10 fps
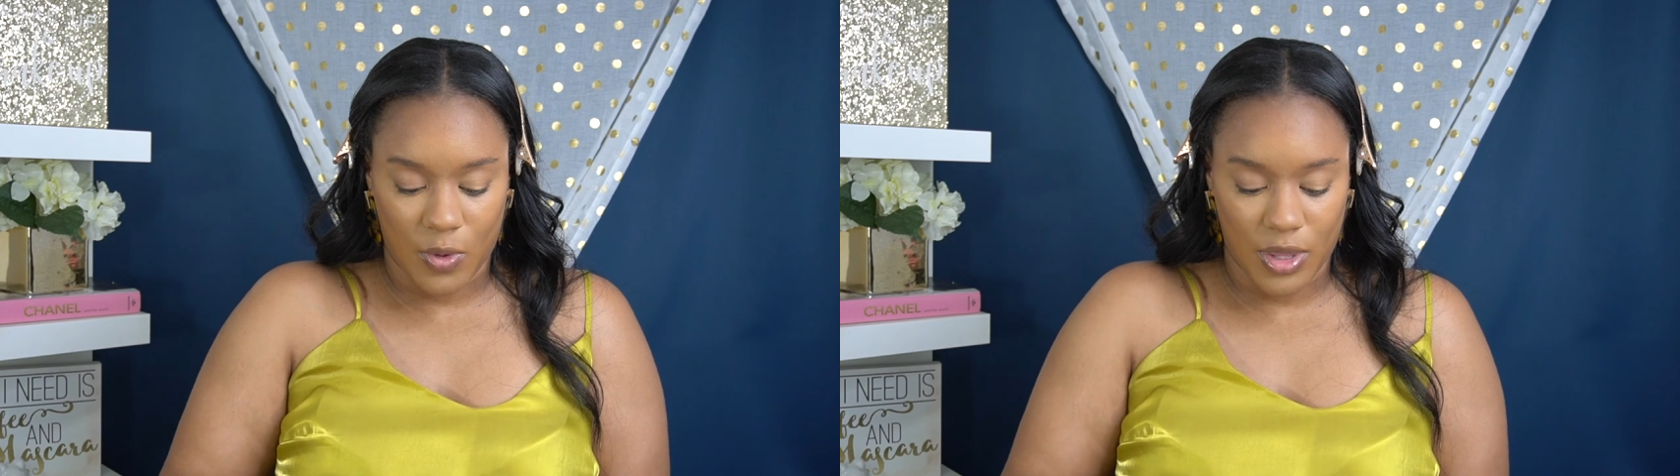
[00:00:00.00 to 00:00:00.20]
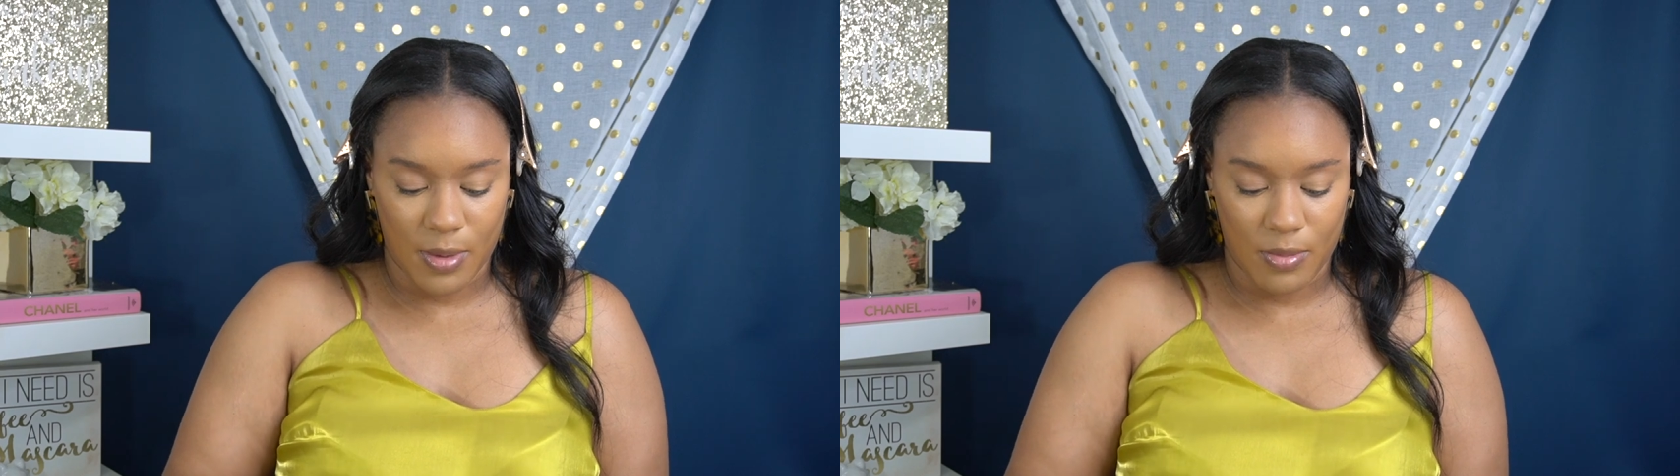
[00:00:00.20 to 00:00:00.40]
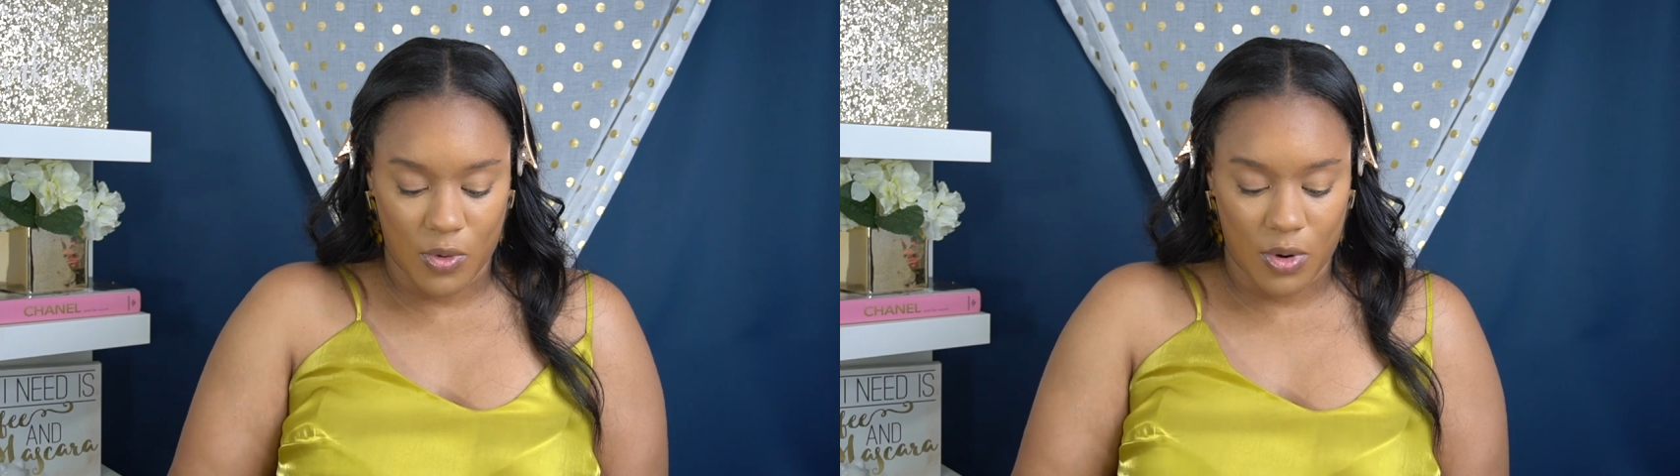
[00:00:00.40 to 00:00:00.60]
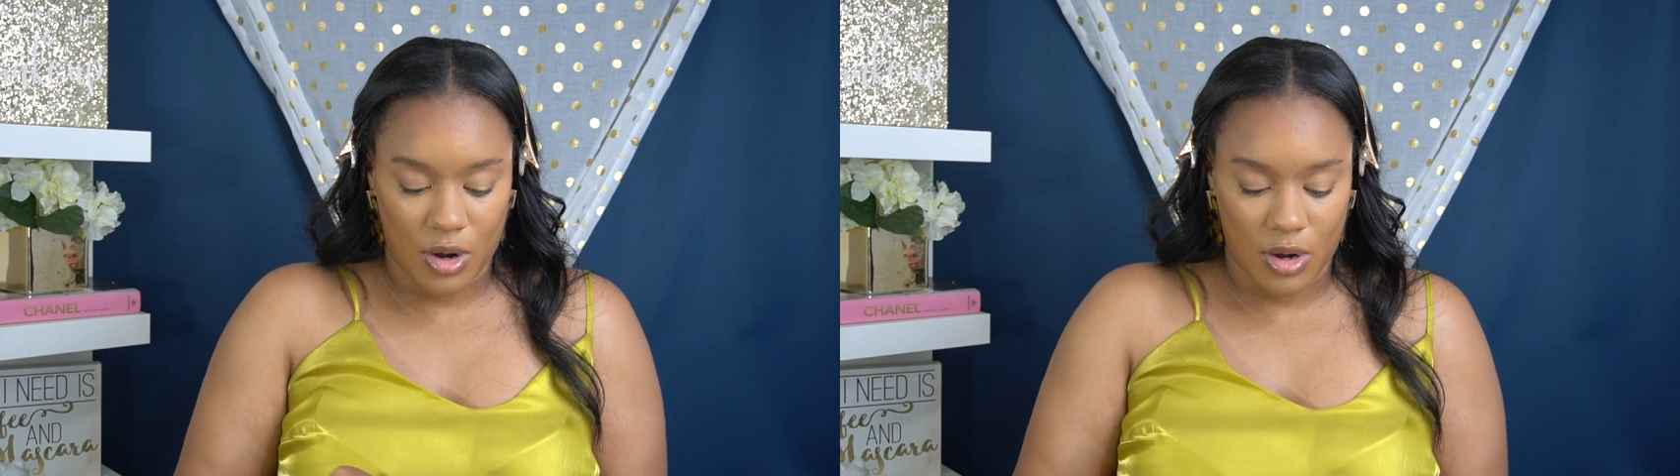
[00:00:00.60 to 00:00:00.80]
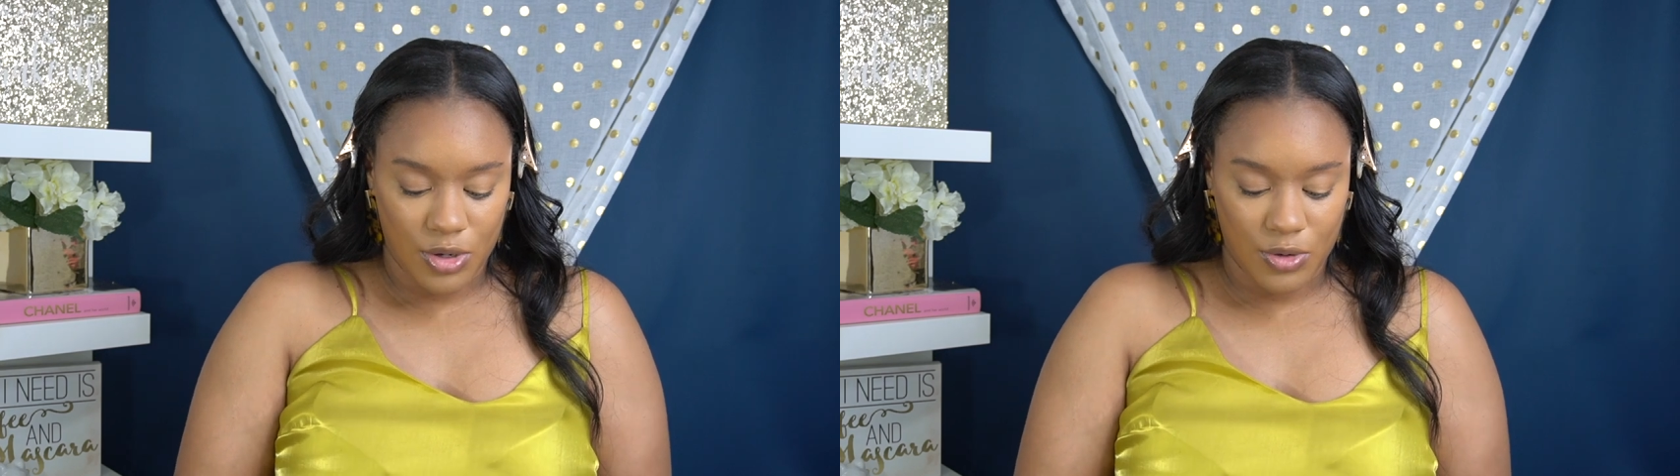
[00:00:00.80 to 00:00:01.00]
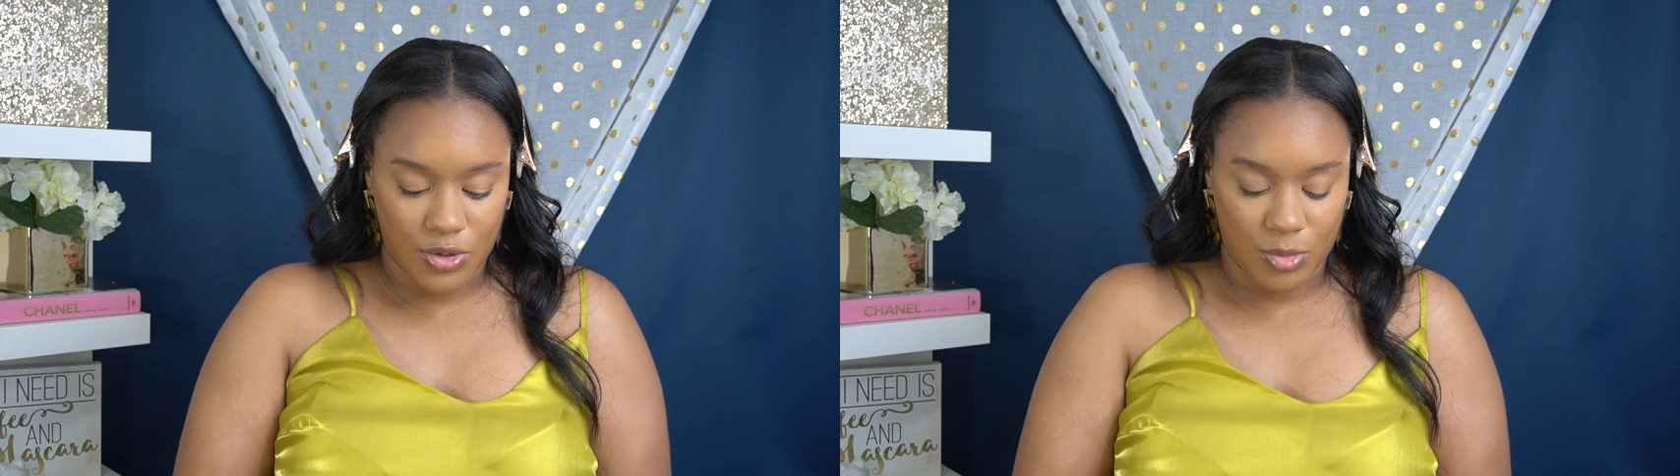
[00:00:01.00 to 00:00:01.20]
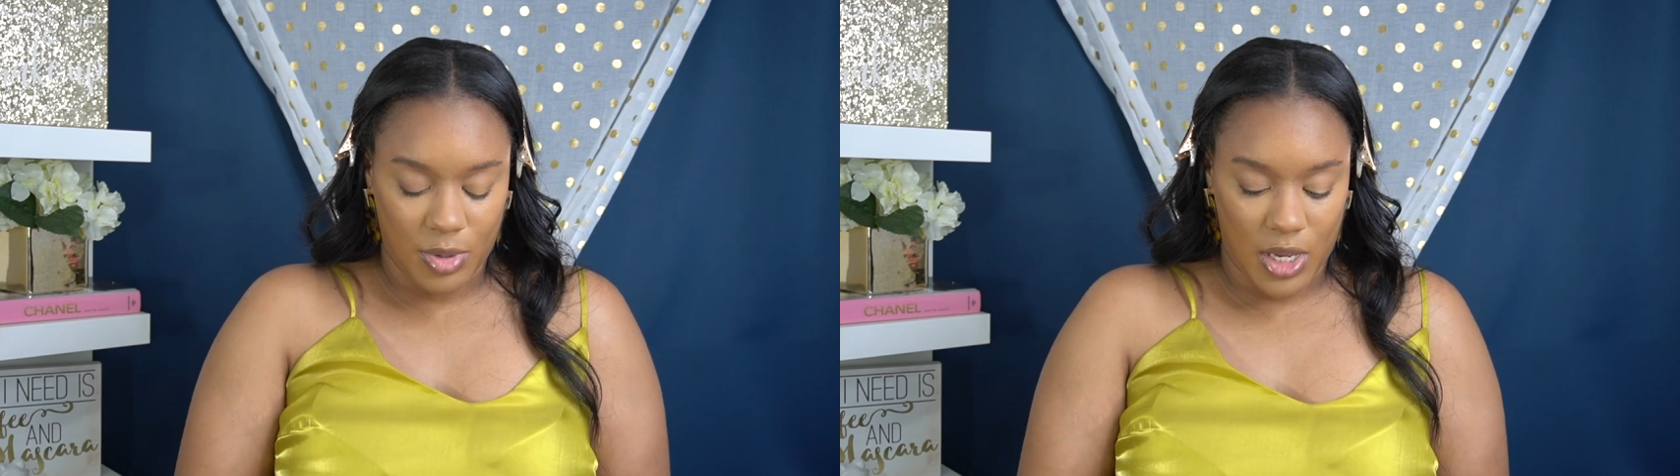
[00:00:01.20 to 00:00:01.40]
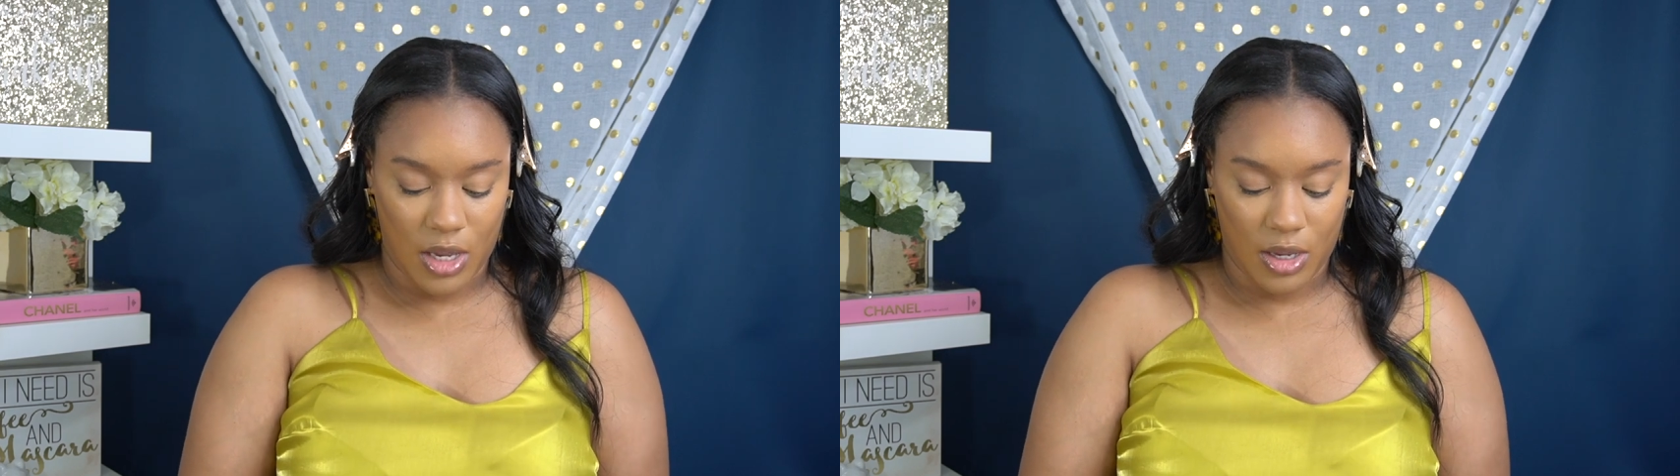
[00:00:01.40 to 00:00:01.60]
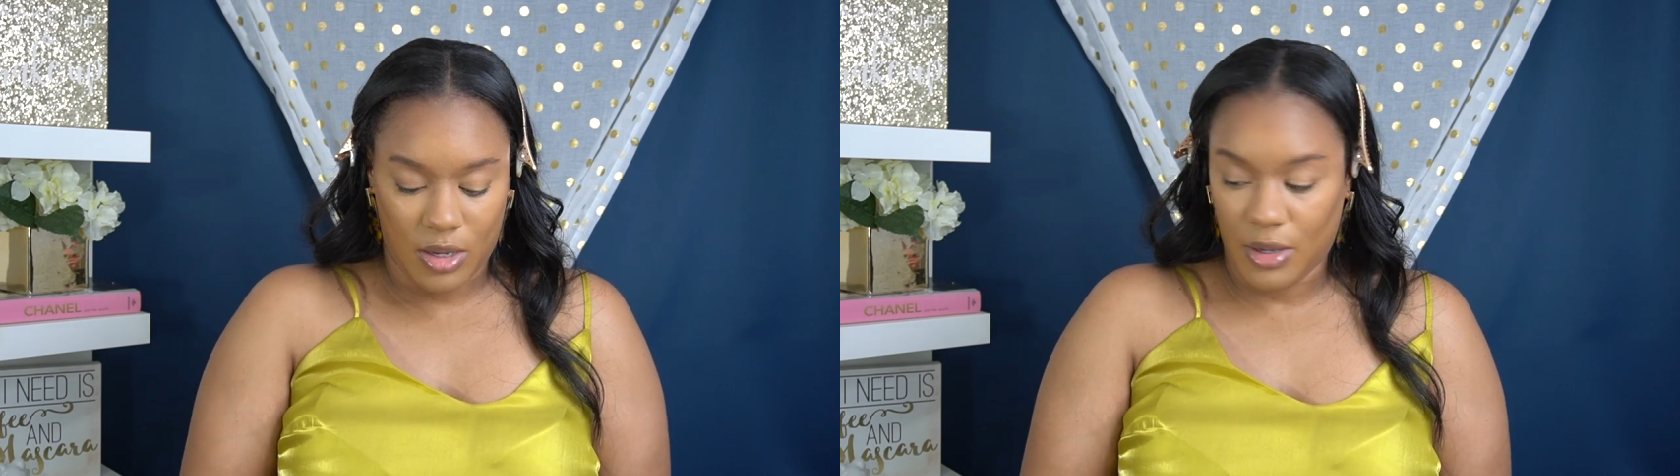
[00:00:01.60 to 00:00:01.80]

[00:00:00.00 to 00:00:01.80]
with a more neutral pink.